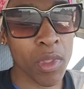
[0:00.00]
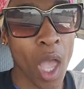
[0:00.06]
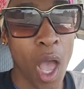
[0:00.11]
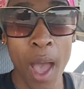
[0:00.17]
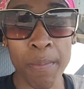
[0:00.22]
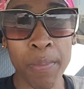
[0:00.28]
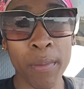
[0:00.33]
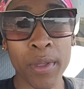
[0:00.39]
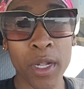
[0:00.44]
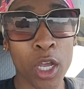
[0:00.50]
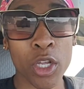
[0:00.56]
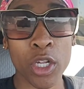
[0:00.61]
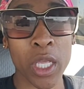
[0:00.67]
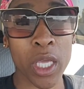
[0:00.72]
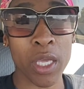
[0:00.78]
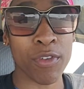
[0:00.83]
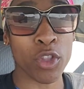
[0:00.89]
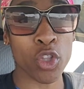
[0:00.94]
I'm probably not
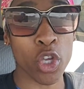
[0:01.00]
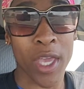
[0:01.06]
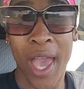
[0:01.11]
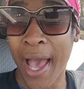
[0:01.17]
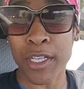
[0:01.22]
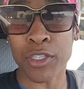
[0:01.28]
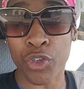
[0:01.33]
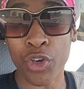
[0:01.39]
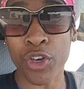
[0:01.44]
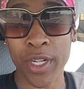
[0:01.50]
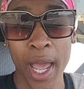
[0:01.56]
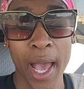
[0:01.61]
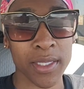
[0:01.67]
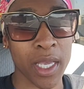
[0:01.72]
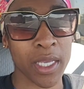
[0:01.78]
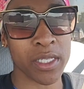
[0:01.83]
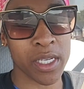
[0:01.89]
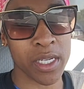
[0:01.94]
going to even look as good
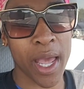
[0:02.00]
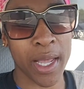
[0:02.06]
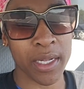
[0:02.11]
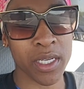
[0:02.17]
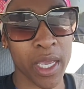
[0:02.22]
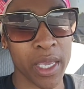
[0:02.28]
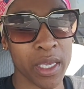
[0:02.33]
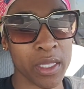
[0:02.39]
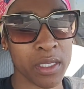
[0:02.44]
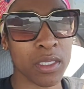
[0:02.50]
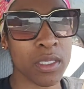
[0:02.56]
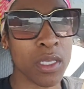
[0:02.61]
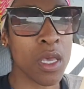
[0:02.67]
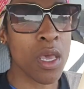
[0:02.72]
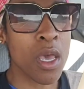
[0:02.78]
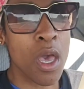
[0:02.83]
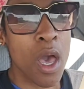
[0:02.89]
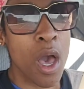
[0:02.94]
as I did at Titans.
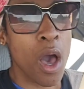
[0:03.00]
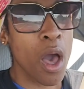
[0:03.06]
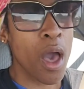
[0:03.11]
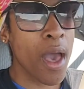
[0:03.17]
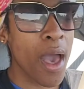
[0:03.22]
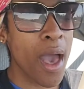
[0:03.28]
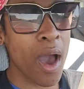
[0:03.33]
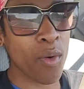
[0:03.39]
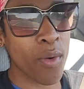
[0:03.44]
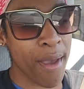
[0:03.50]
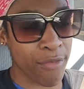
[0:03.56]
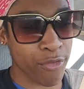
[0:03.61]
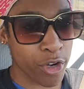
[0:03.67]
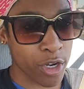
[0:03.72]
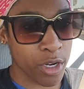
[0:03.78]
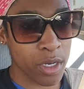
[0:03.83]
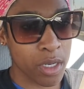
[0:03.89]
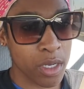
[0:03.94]

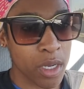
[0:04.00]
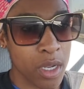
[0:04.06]
However,